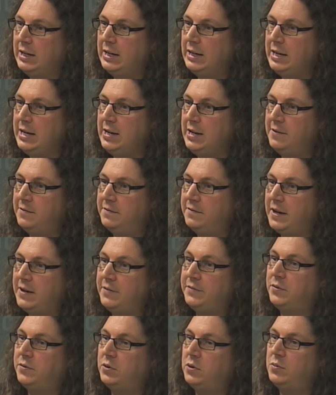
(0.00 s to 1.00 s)
in their
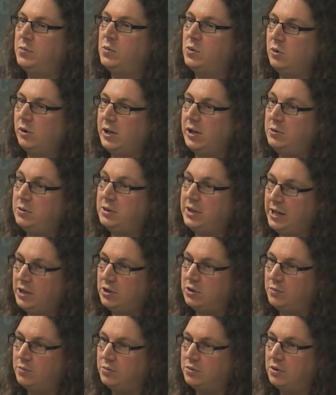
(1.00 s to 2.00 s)
formal
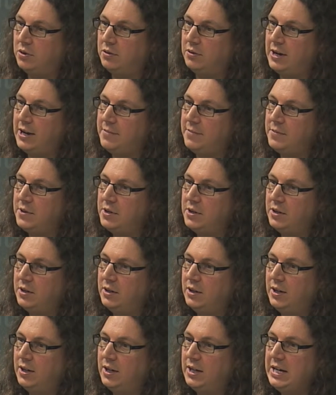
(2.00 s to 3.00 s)
education program,
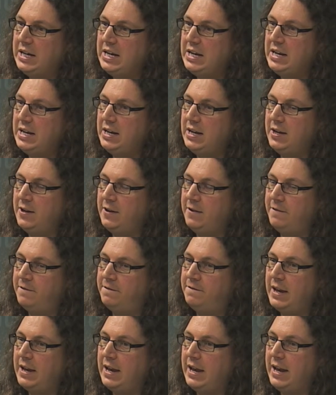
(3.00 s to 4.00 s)

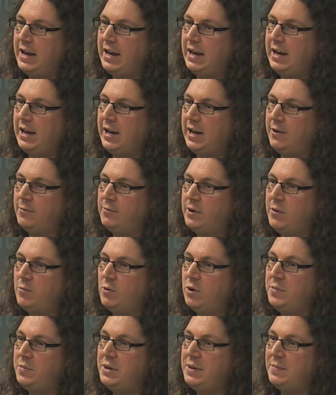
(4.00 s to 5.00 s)
we
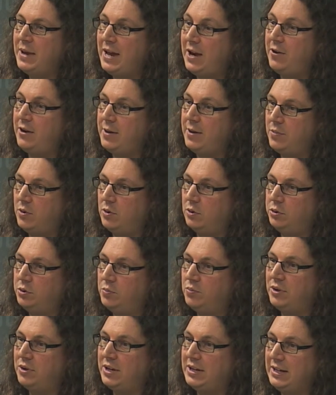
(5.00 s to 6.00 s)
will be better able to
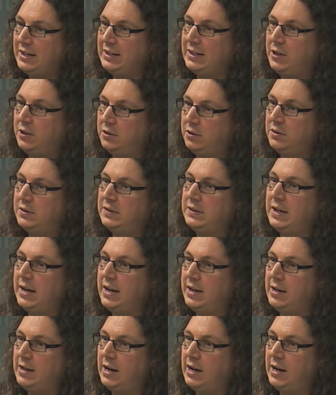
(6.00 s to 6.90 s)
predict and understand